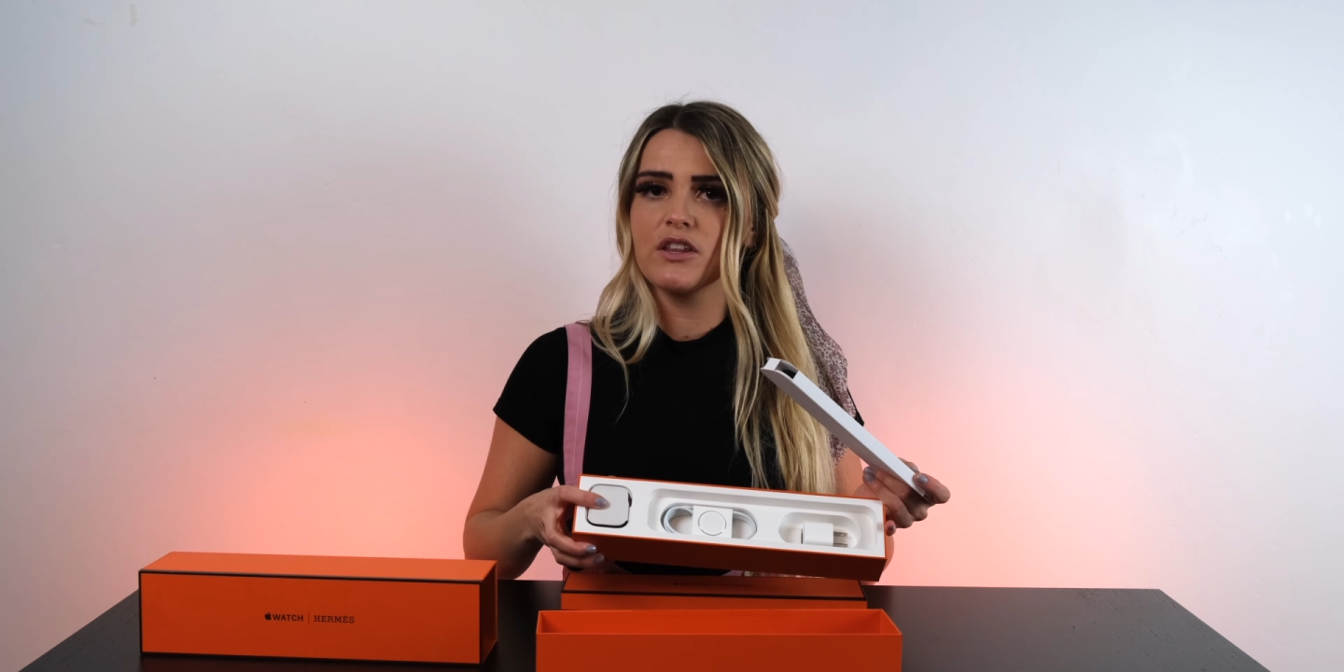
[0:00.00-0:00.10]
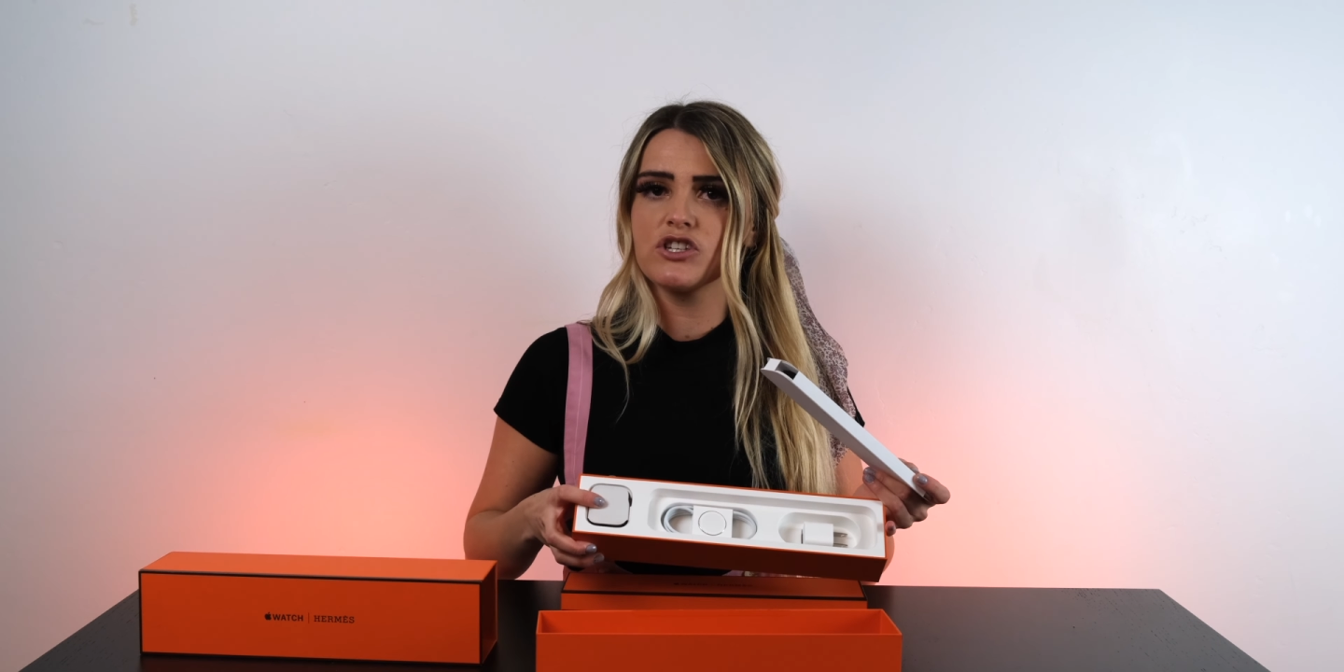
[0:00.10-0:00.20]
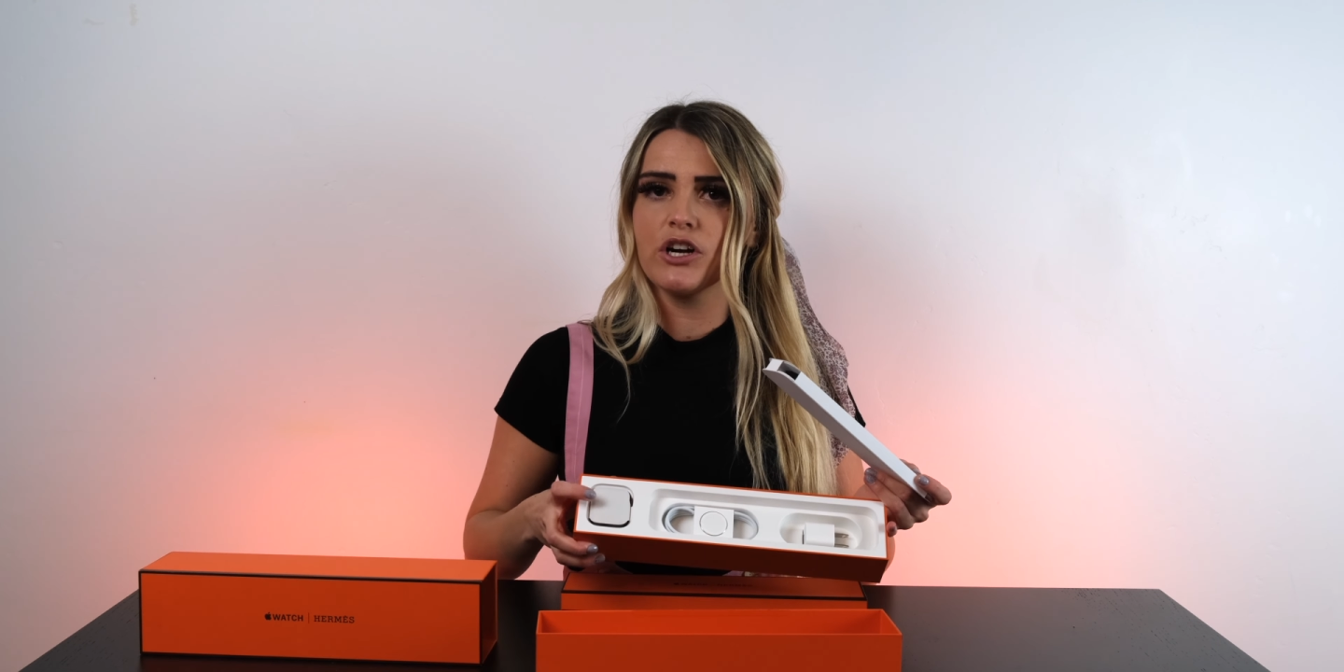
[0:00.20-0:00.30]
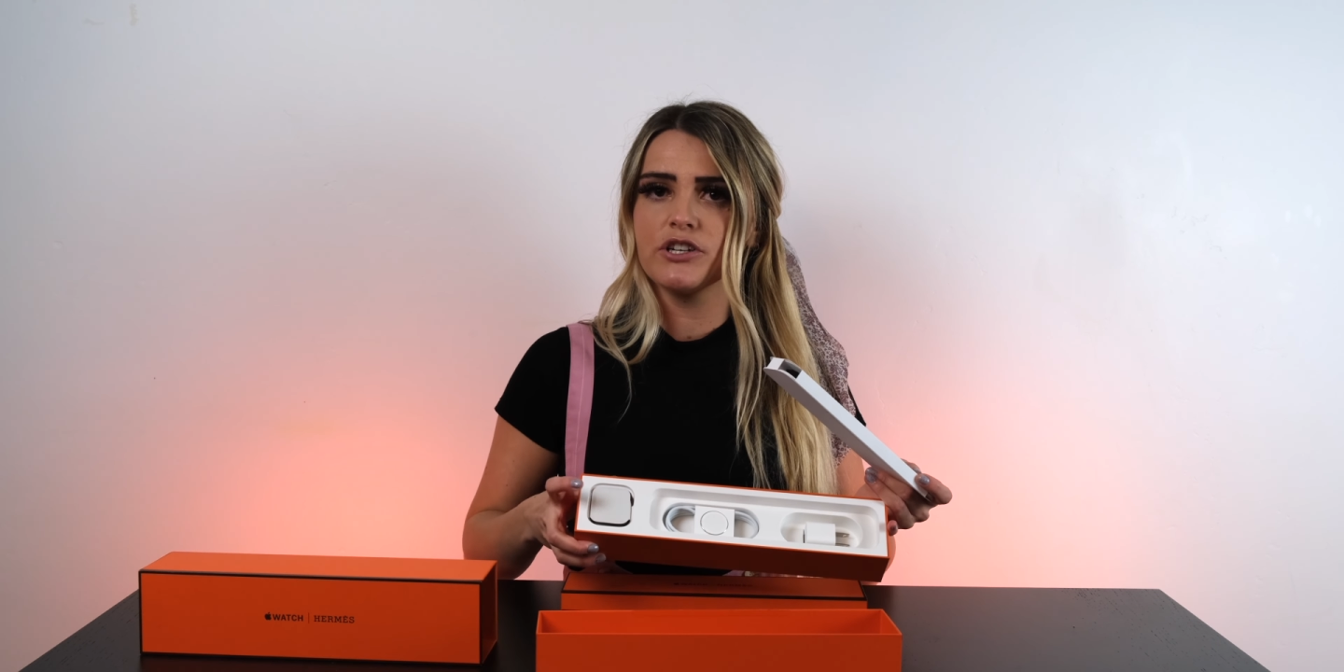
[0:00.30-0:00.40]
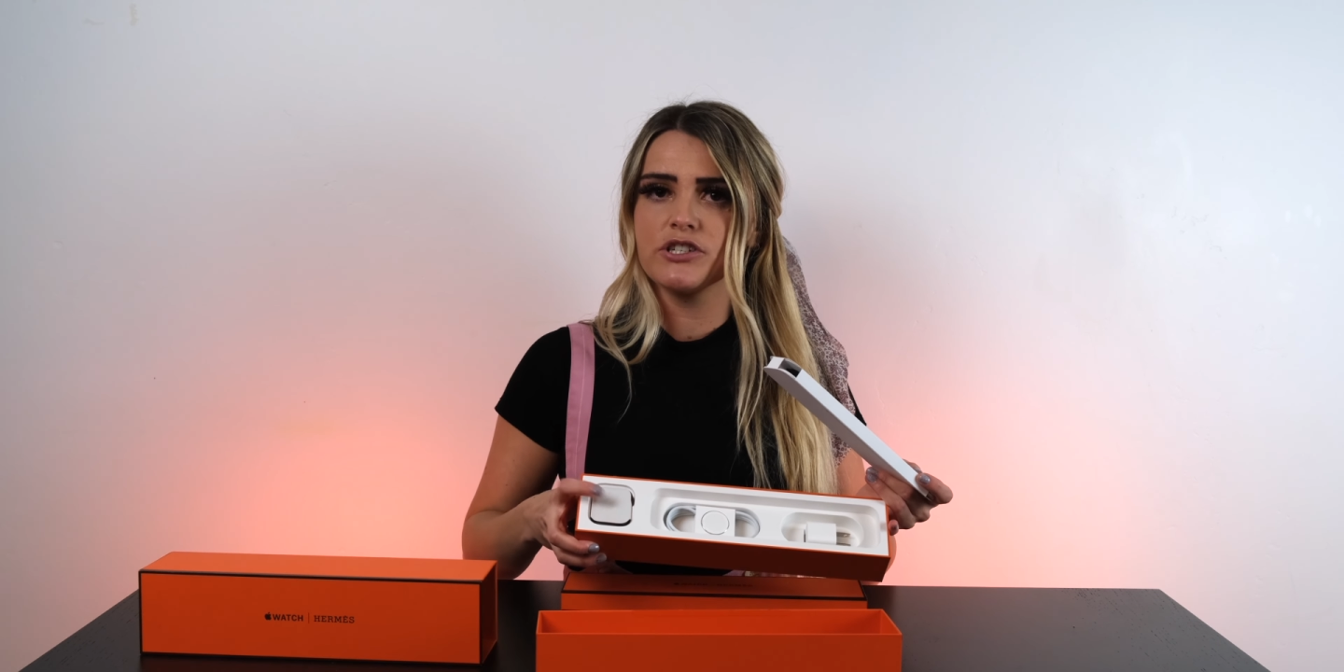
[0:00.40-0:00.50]
the
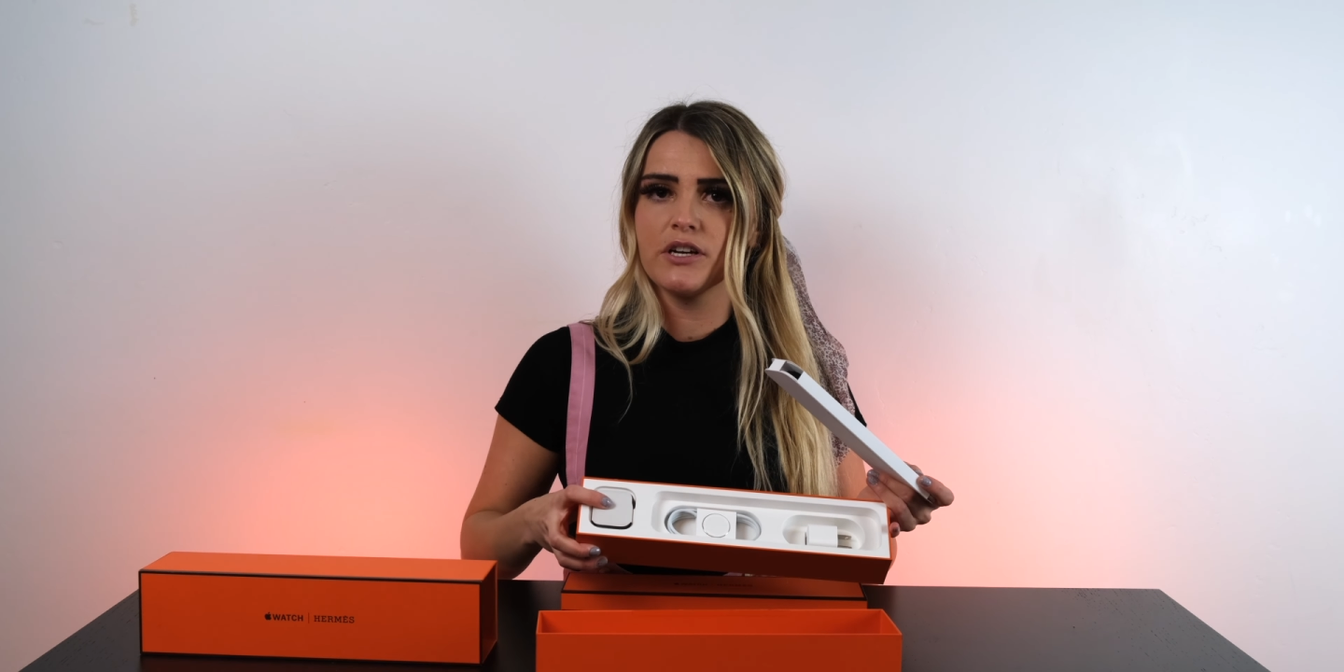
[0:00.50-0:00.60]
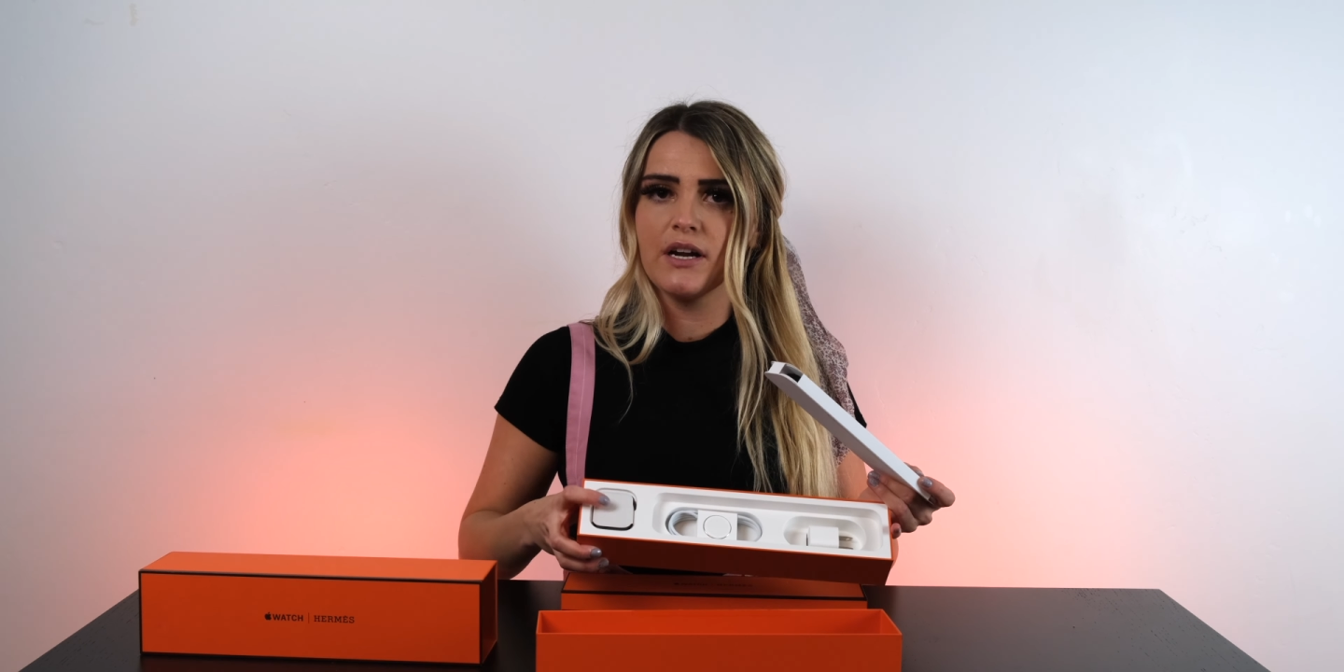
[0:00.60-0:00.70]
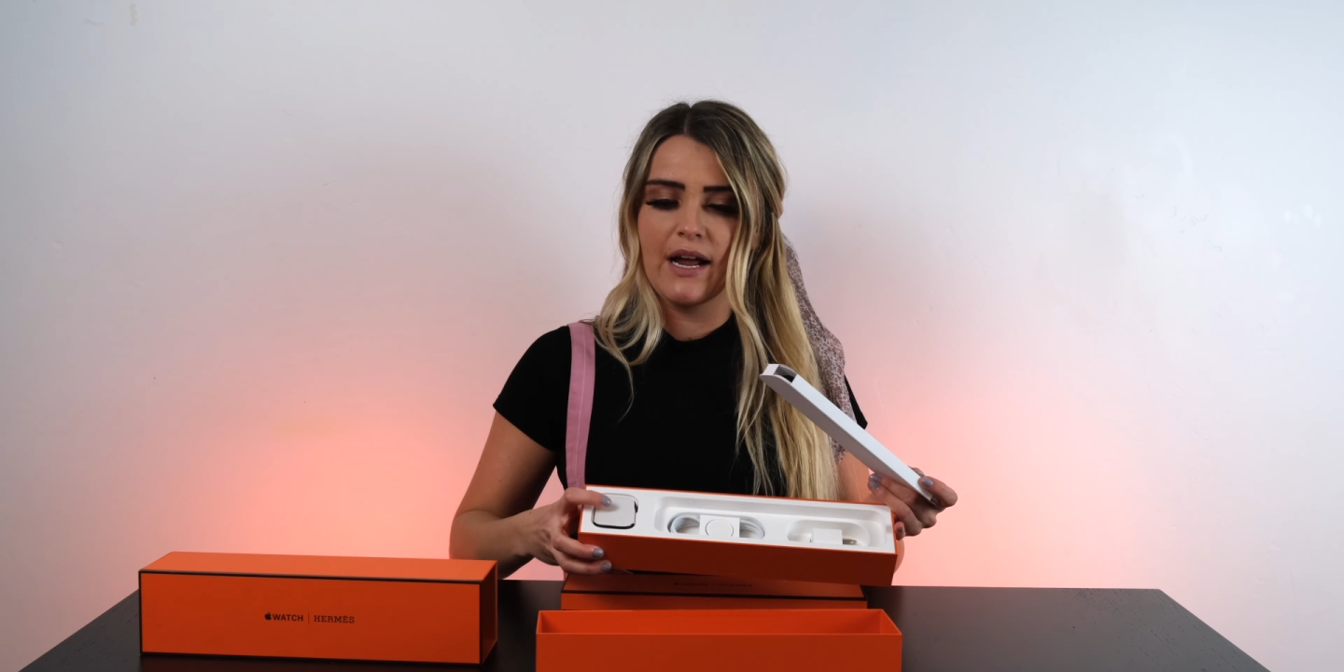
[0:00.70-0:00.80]
charger